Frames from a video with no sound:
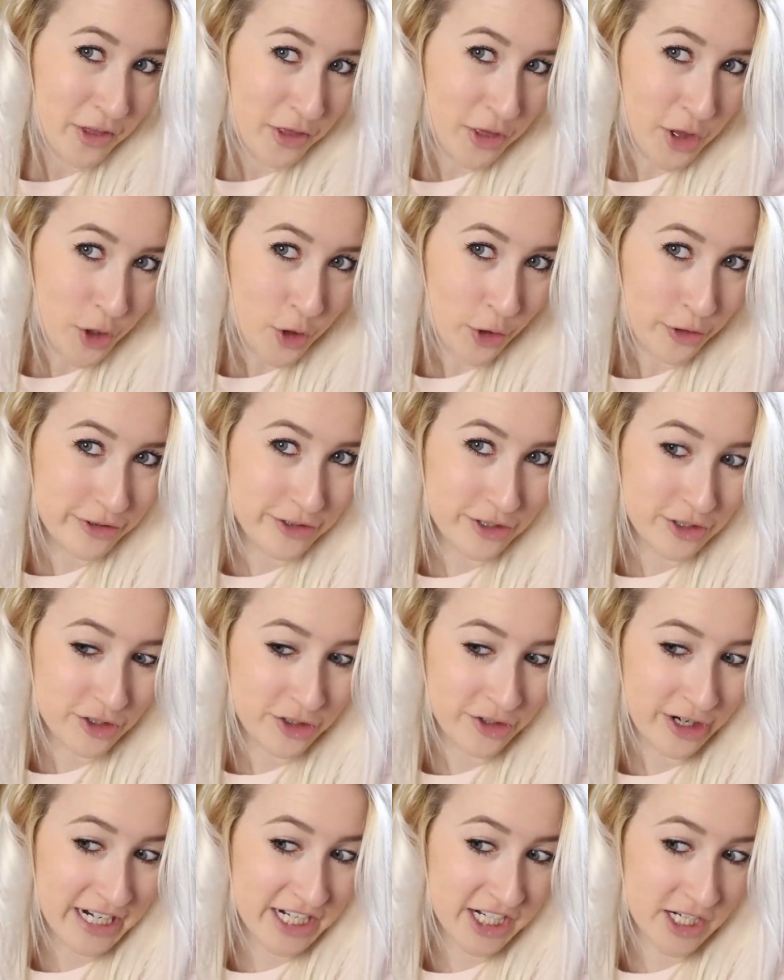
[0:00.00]
The
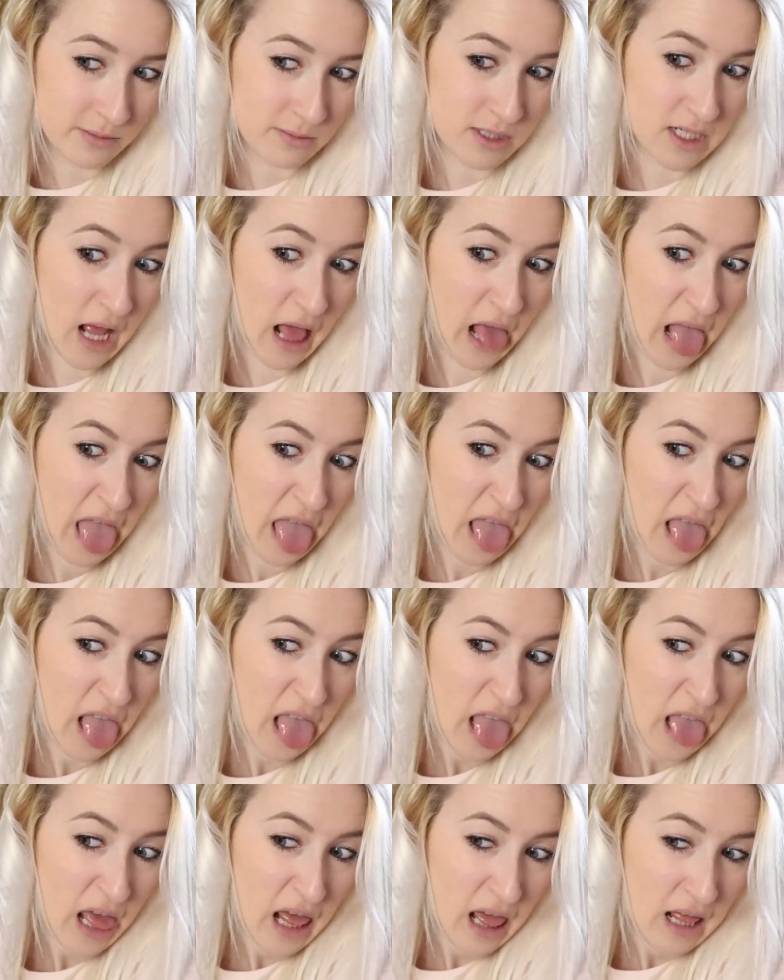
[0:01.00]
concentration, I'm just like,
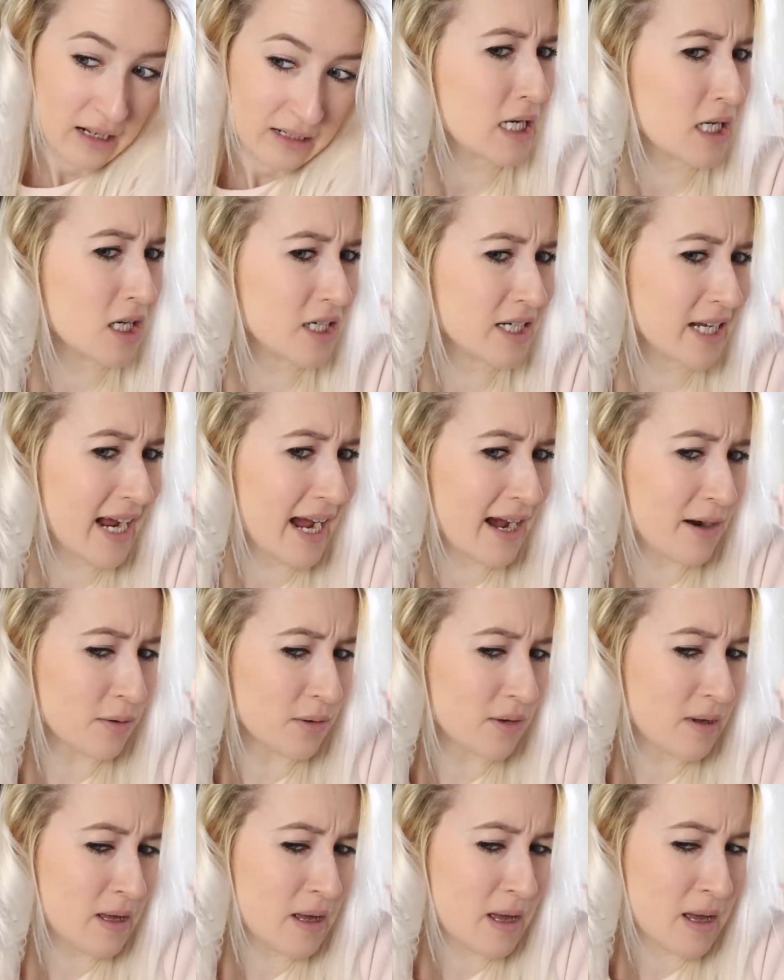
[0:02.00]
I can't get it
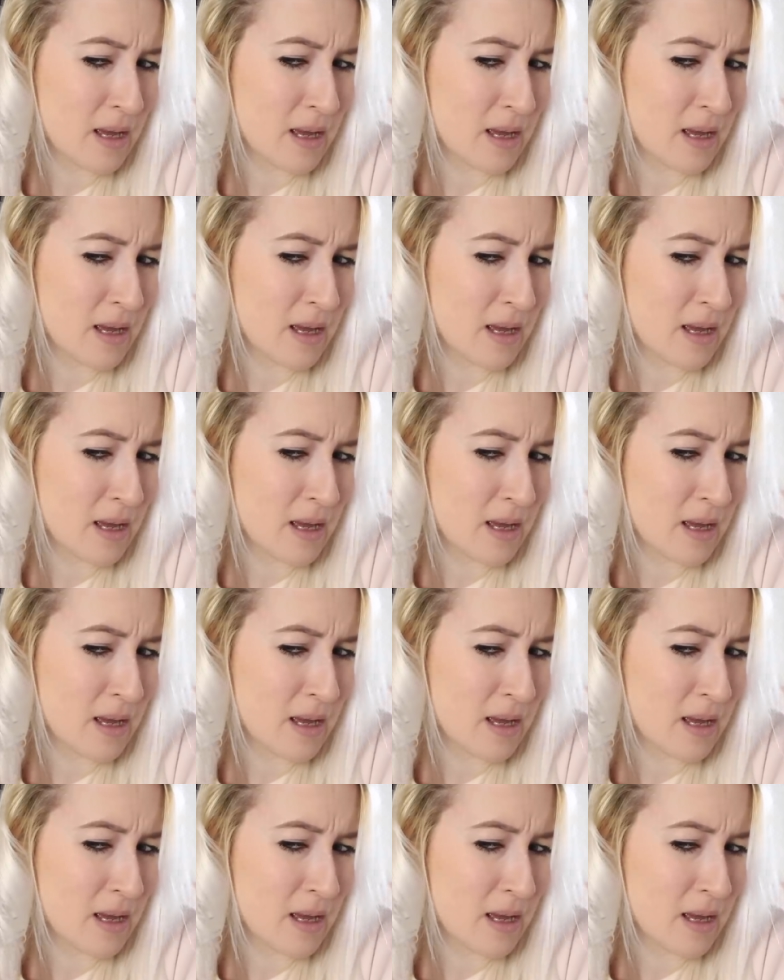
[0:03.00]
out.